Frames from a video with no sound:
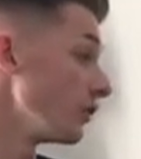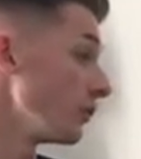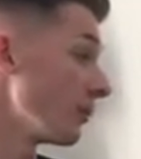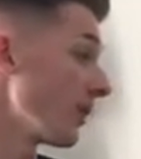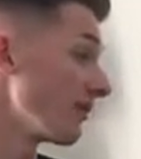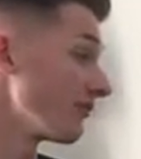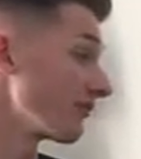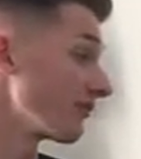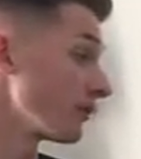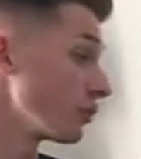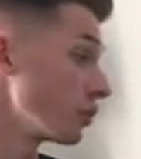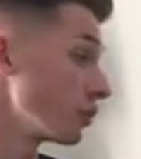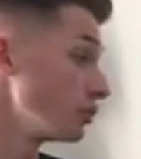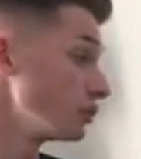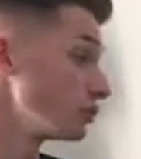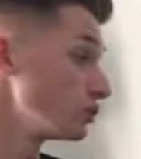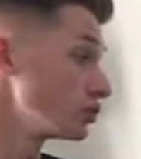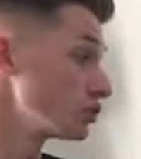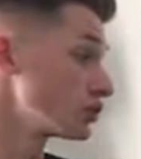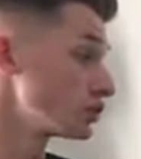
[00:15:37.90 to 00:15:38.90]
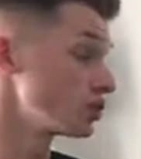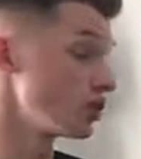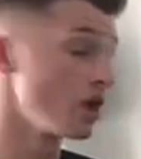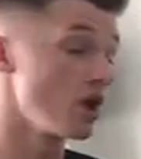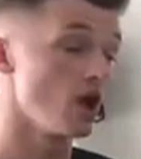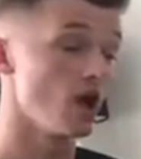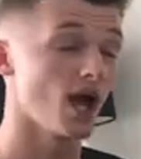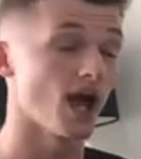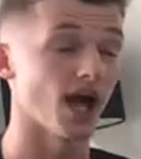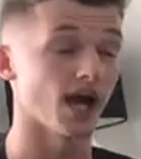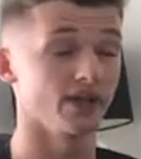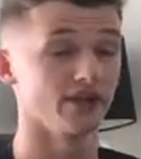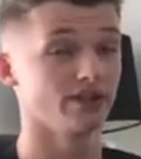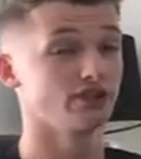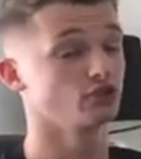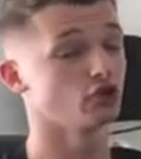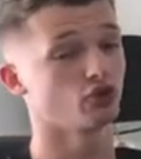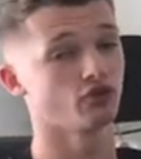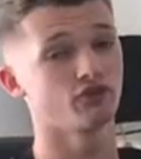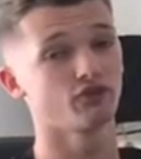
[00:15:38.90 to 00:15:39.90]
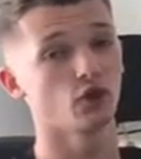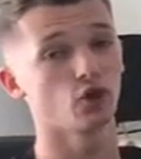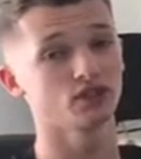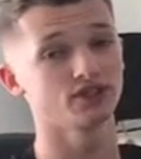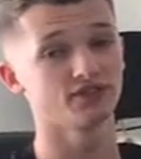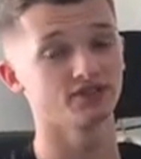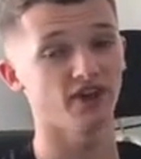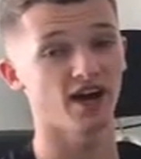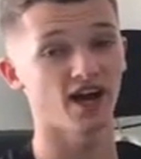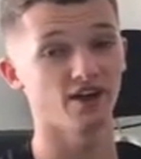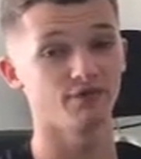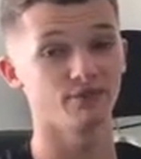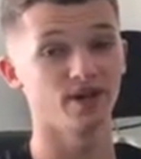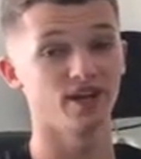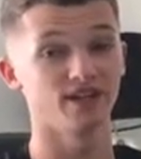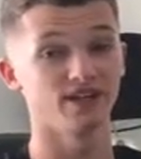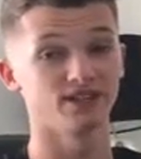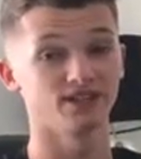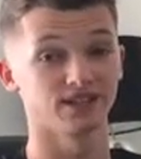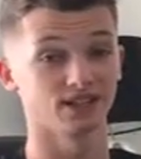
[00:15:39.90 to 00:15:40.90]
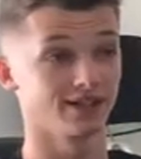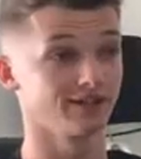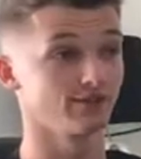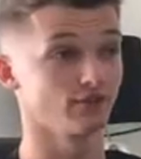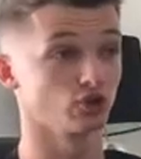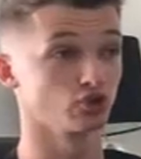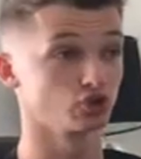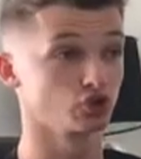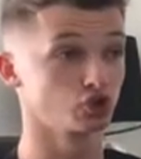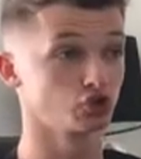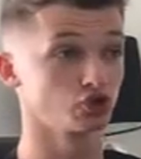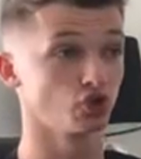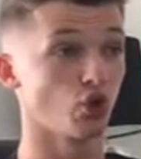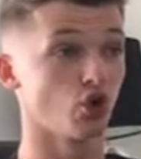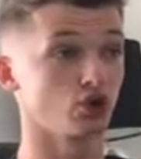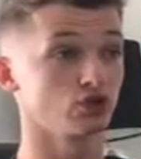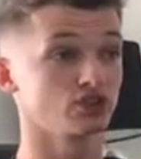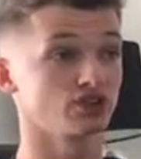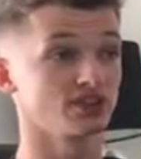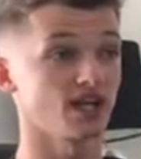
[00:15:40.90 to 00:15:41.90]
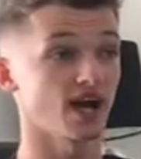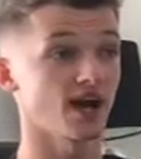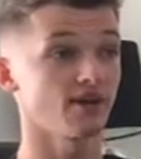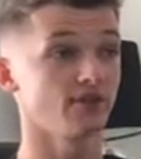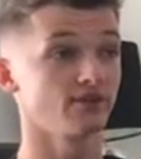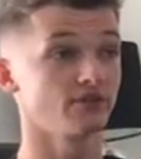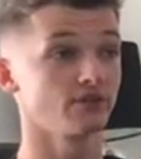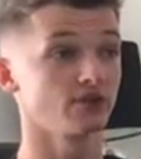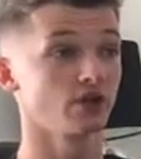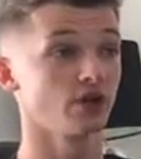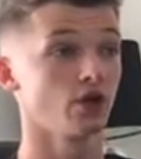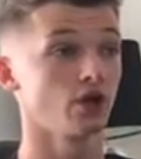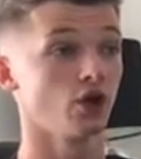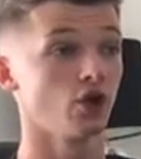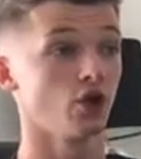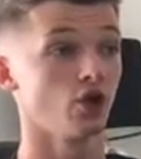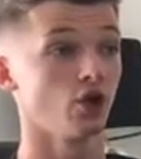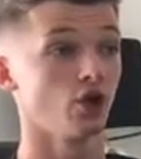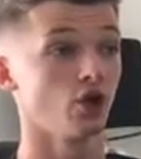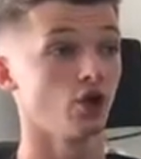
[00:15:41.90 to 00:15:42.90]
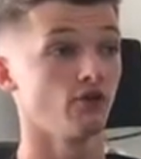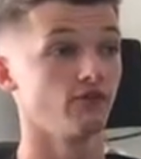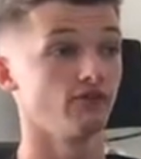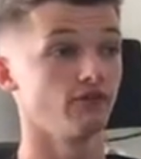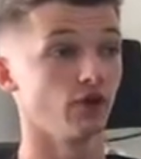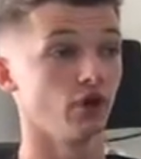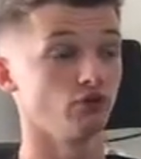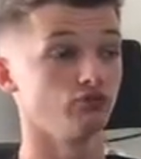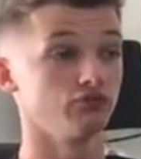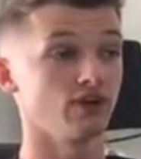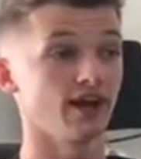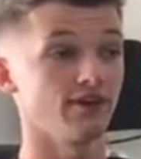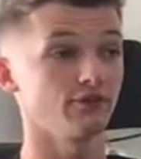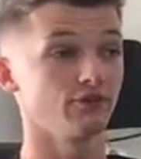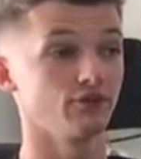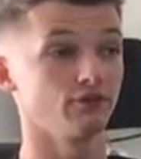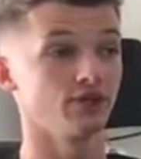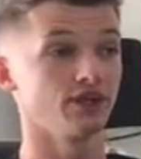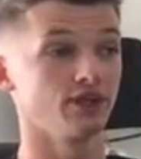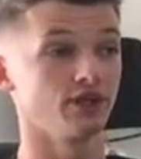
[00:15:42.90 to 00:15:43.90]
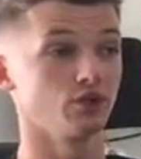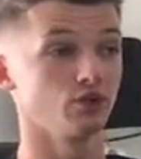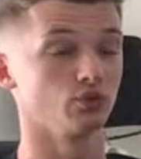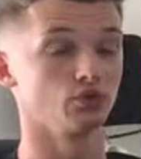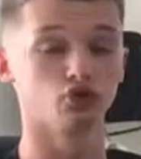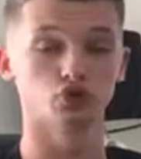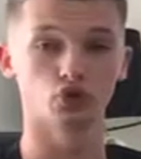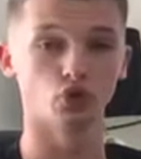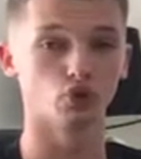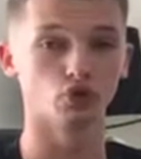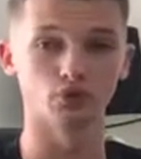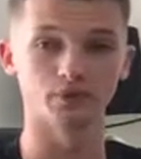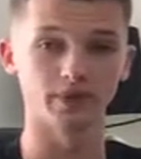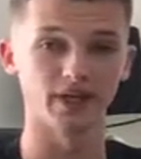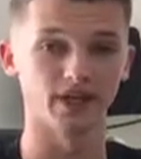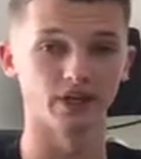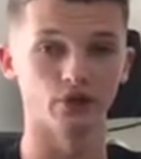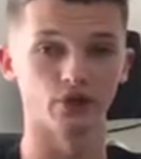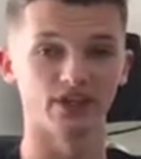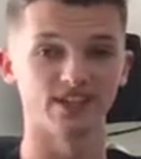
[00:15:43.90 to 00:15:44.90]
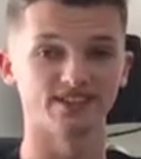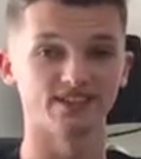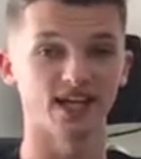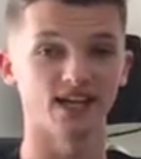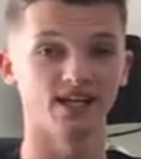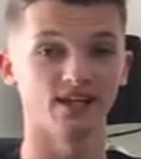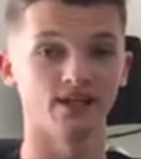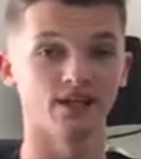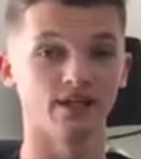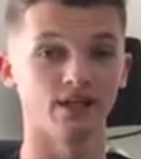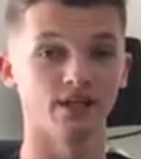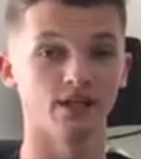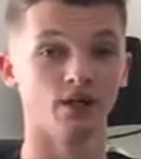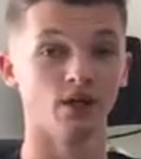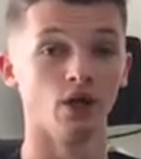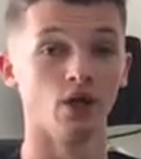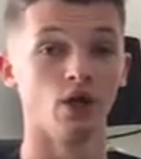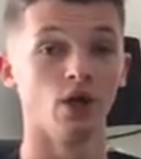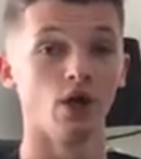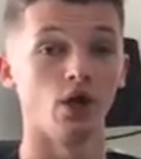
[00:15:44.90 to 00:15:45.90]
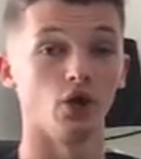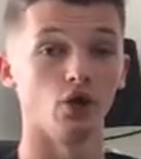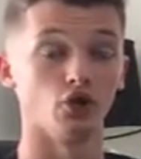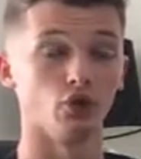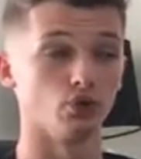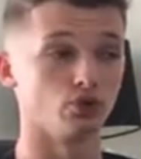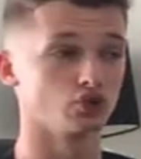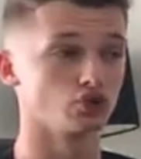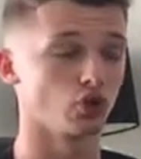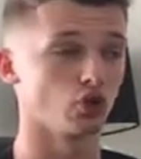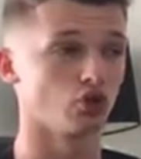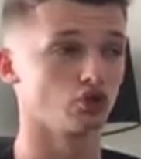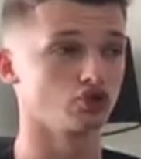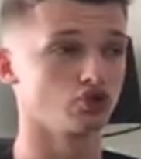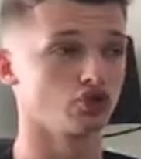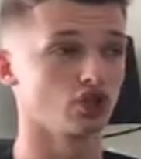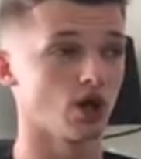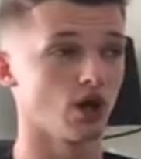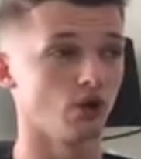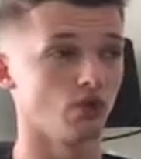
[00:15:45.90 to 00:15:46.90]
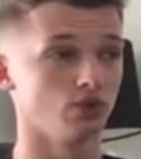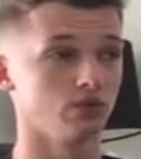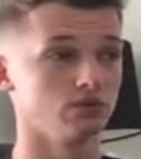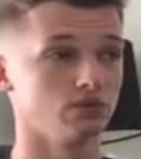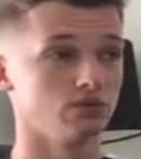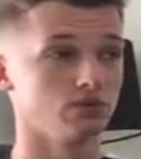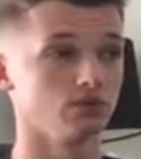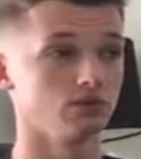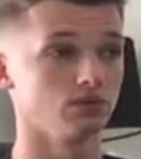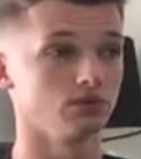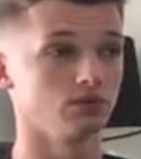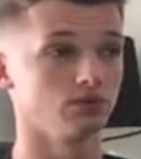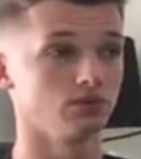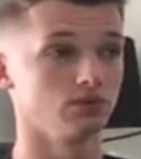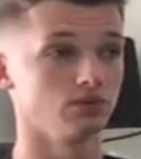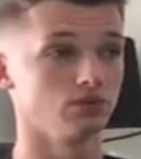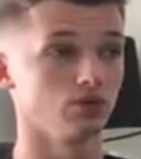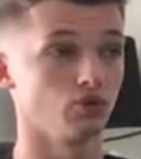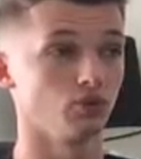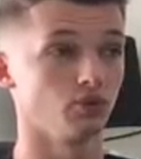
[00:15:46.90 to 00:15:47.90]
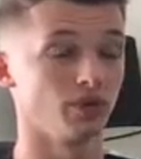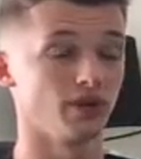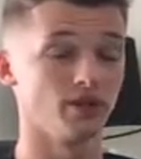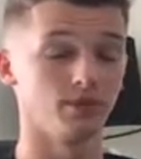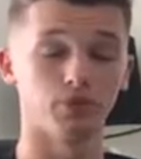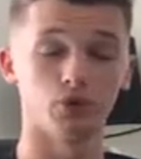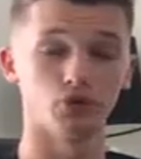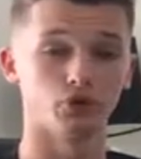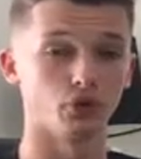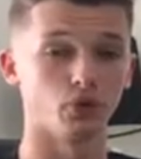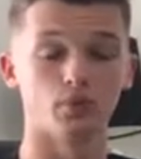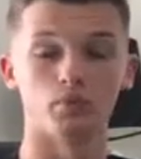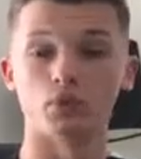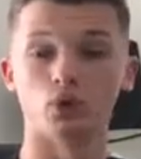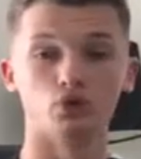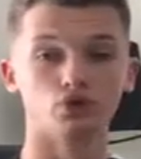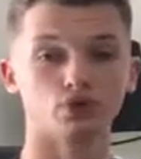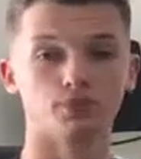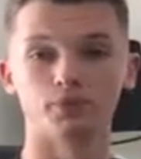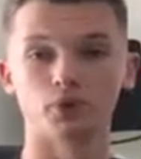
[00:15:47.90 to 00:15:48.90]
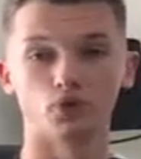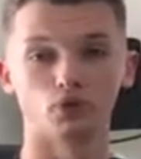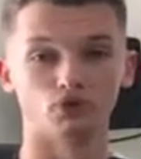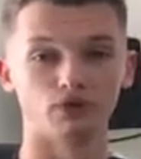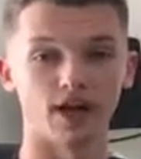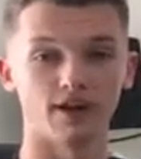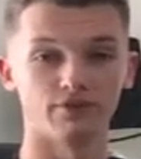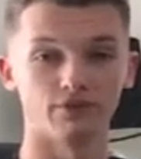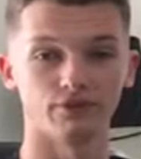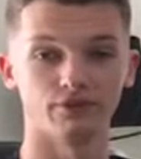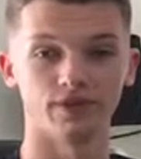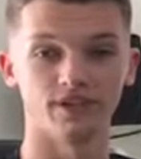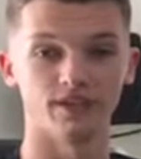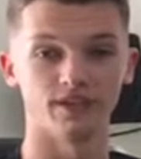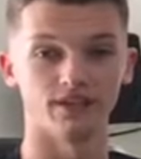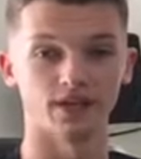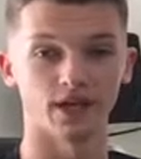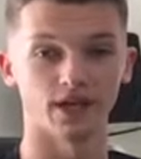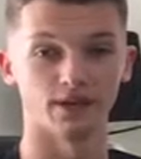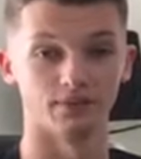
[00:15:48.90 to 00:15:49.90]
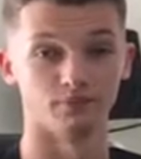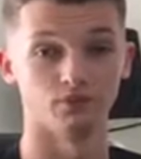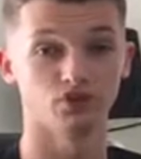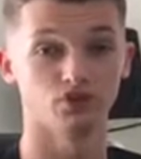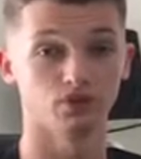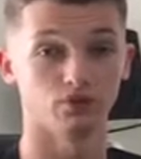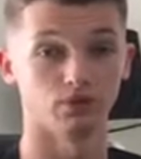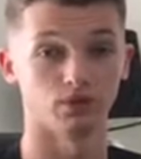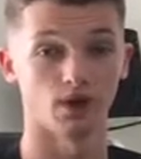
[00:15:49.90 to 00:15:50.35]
went for lunch and they took 45 minutes, leaving us short-staffed for refereeing. There were schools being unattended, and there was also people doing multiple refereeing games,